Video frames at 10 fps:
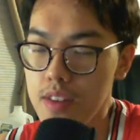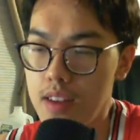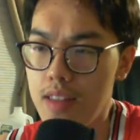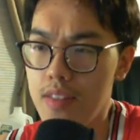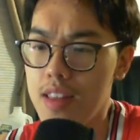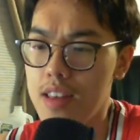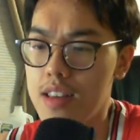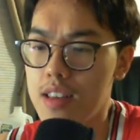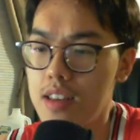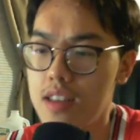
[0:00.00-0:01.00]
And then
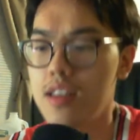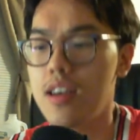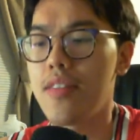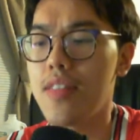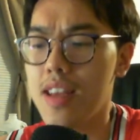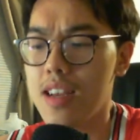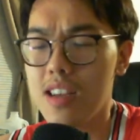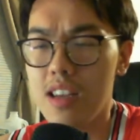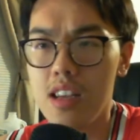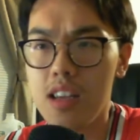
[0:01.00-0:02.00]
I think
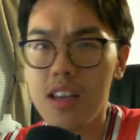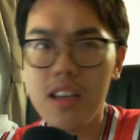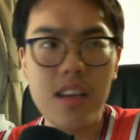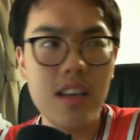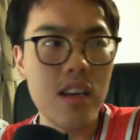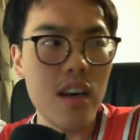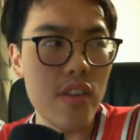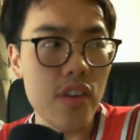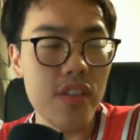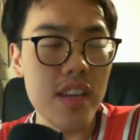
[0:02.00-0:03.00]

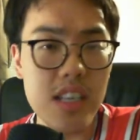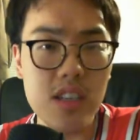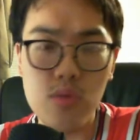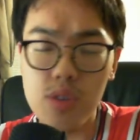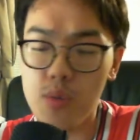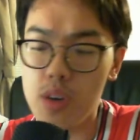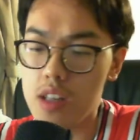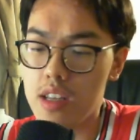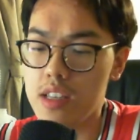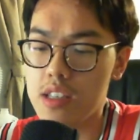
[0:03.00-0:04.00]
another thing he does really well
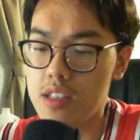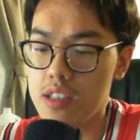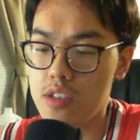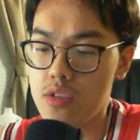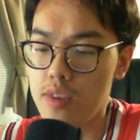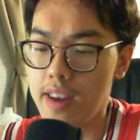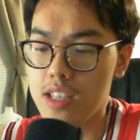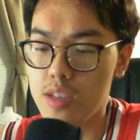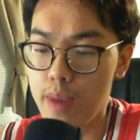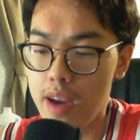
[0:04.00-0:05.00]
is his
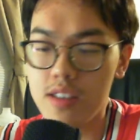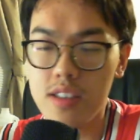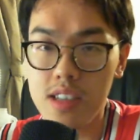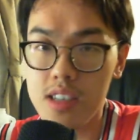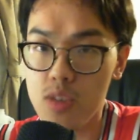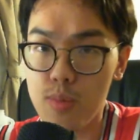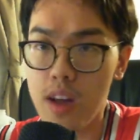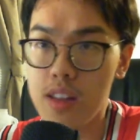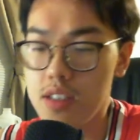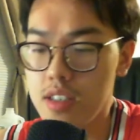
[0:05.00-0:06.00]
transparency and his
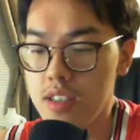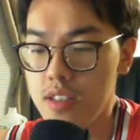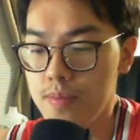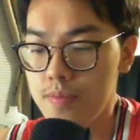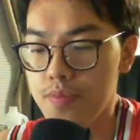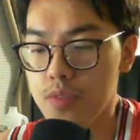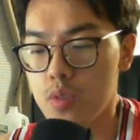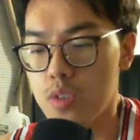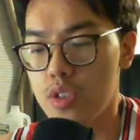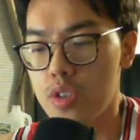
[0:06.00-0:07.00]
policies,
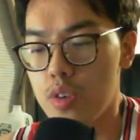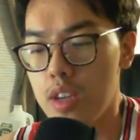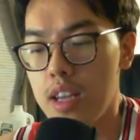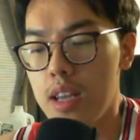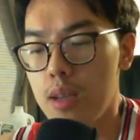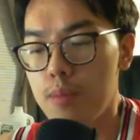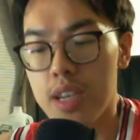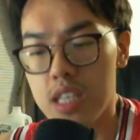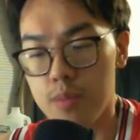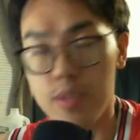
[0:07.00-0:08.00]
which,
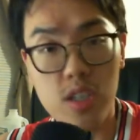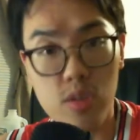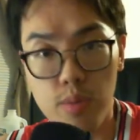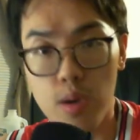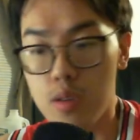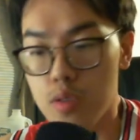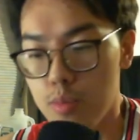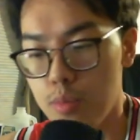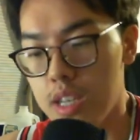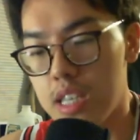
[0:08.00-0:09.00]
makes him exposed,
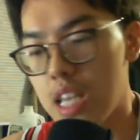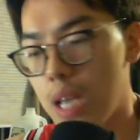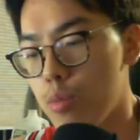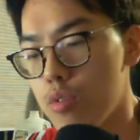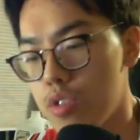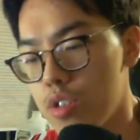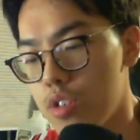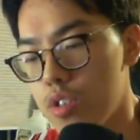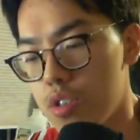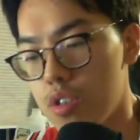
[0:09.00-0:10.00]
but he's able
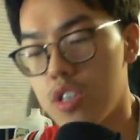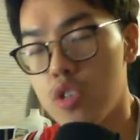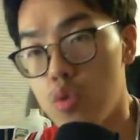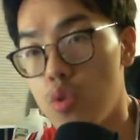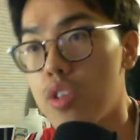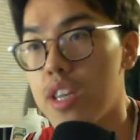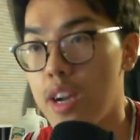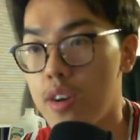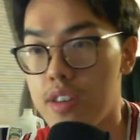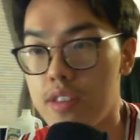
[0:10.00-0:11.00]
to control the
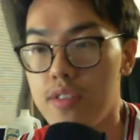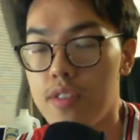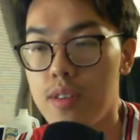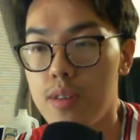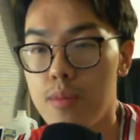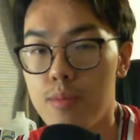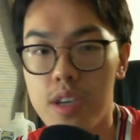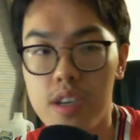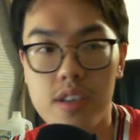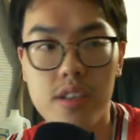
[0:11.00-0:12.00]
narrative
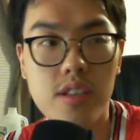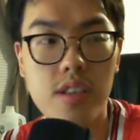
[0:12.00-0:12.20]
because,